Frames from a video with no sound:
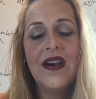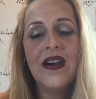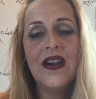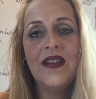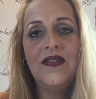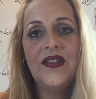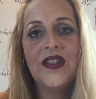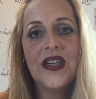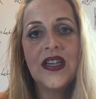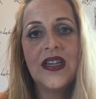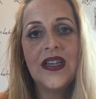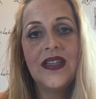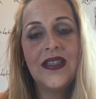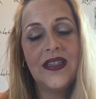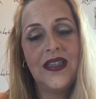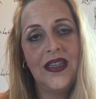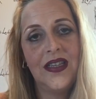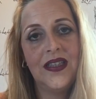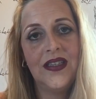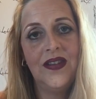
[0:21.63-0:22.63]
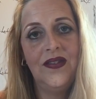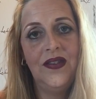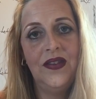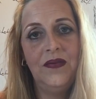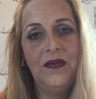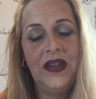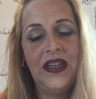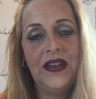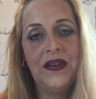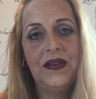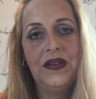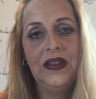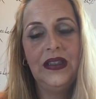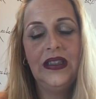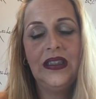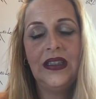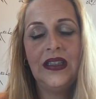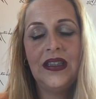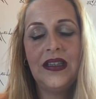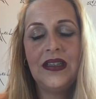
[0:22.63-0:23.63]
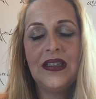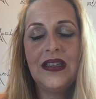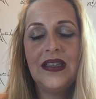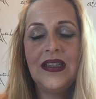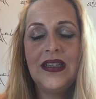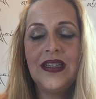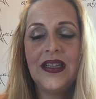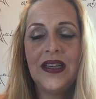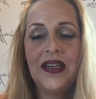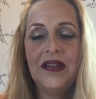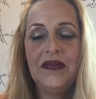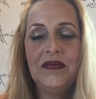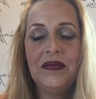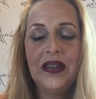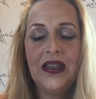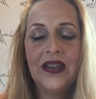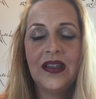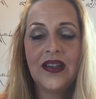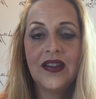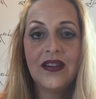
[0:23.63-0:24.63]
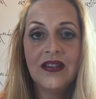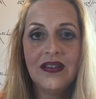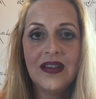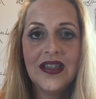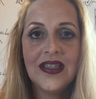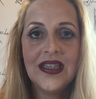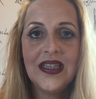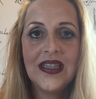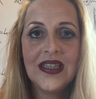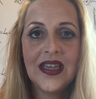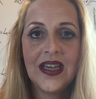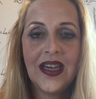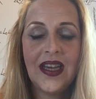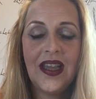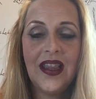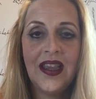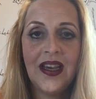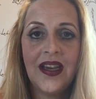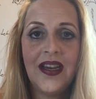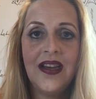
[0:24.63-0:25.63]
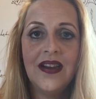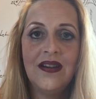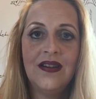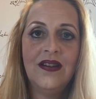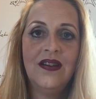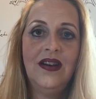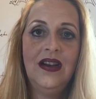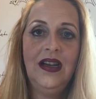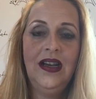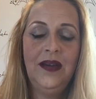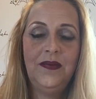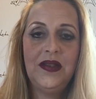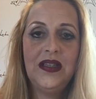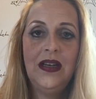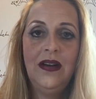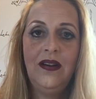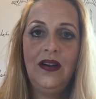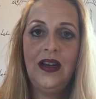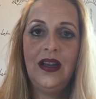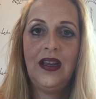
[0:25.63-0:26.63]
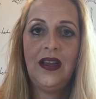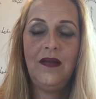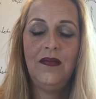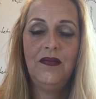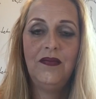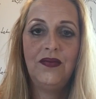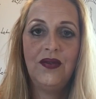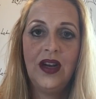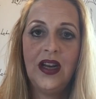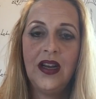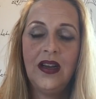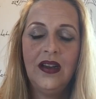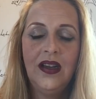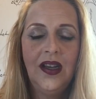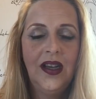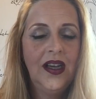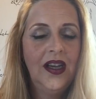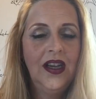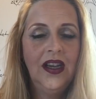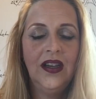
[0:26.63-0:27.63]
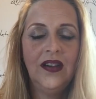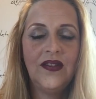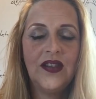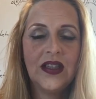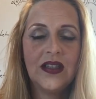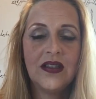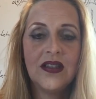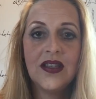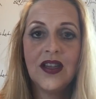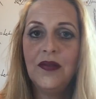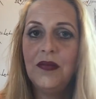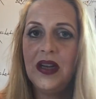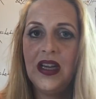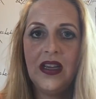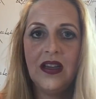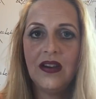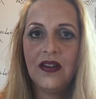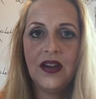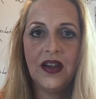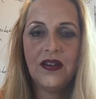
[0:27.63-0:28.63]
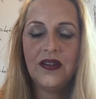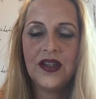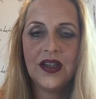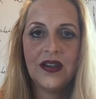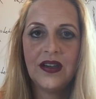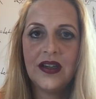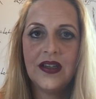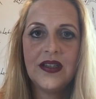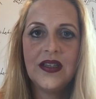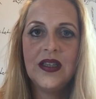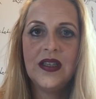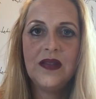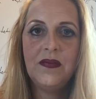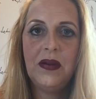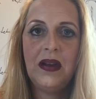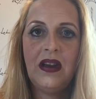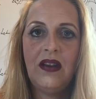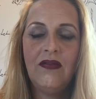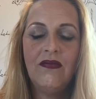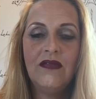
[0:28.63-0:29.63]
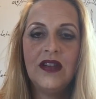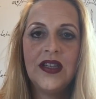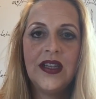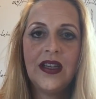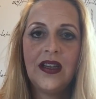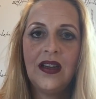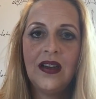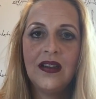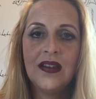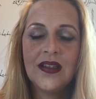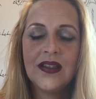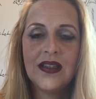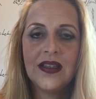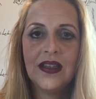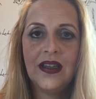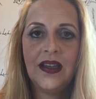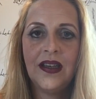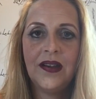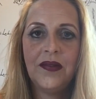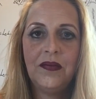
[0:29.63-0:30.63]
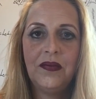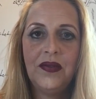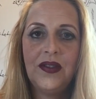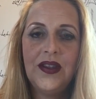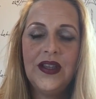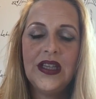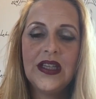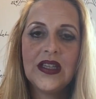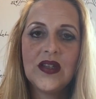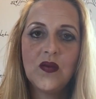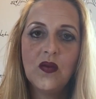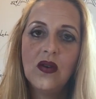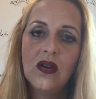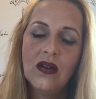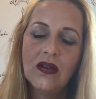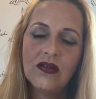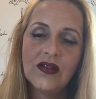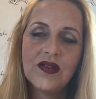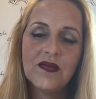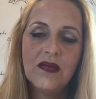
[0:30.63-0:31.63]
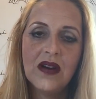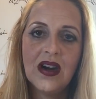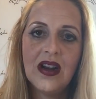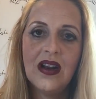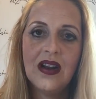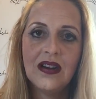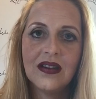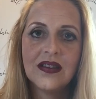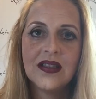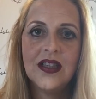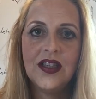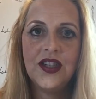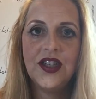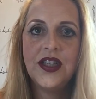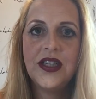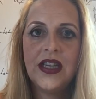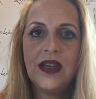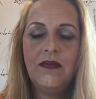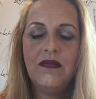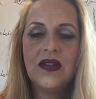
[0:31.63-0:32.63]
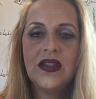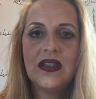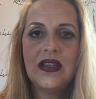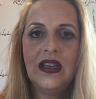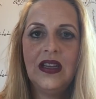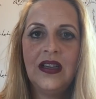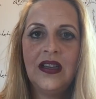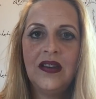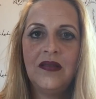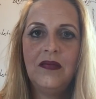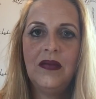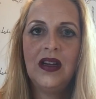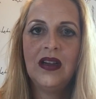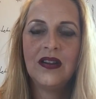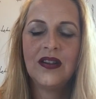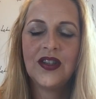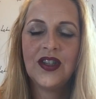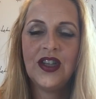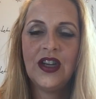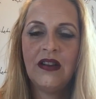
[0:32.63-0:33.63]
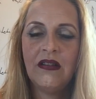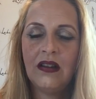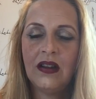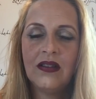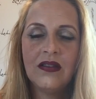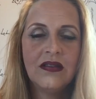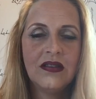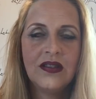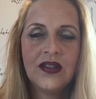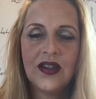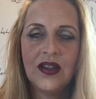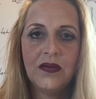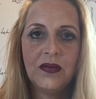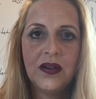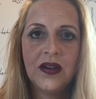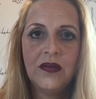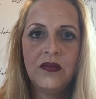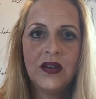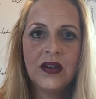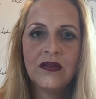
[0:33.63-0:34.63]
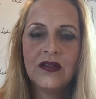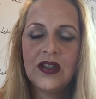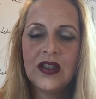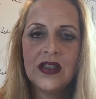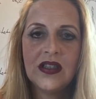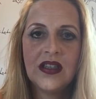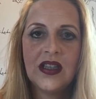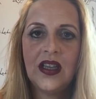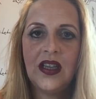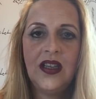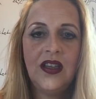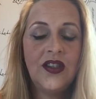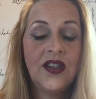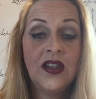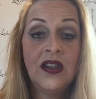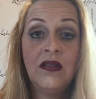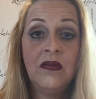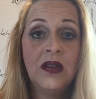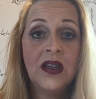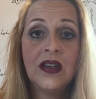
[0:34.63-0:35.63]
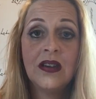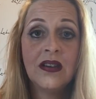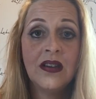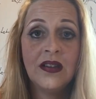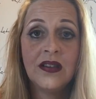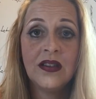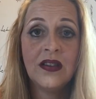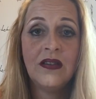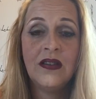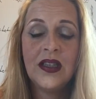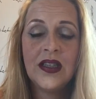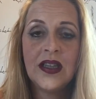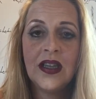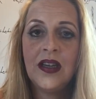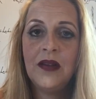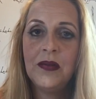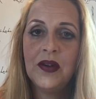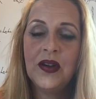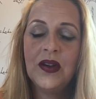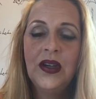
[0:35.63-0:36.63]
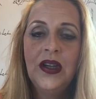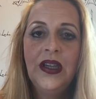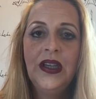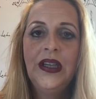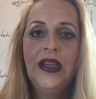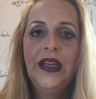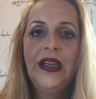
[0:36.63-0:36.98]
I've done 6 of them now, and I can honestly say they are absolutely brilliant. I've done so many yo-yo diets, it's been ridiculous. This was my last ditch attempt last year. I'd gotten to the point where I was just thinking, do you know what, I can't do this anymore.